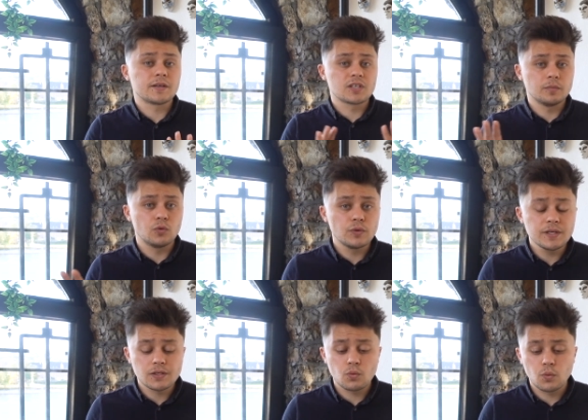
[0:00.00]
next couple of
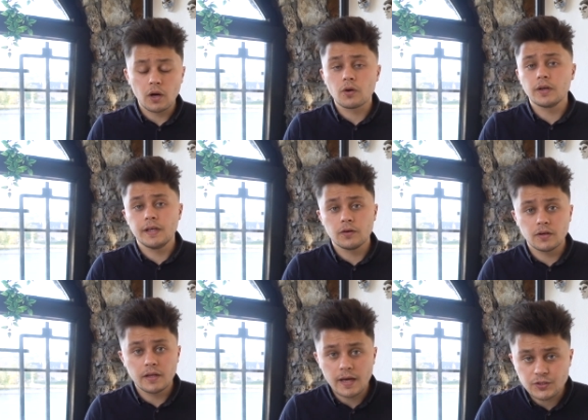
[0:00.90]
weeks, we are going to hear an
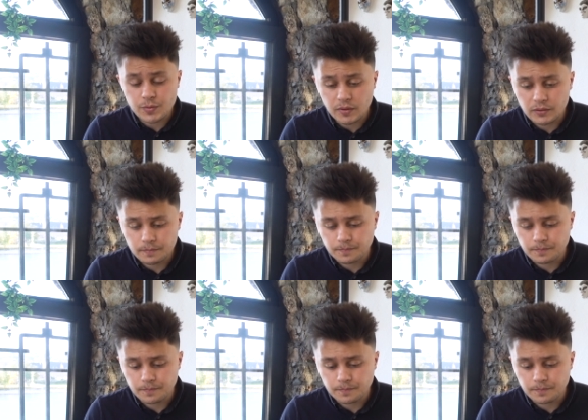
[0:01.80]
announcement.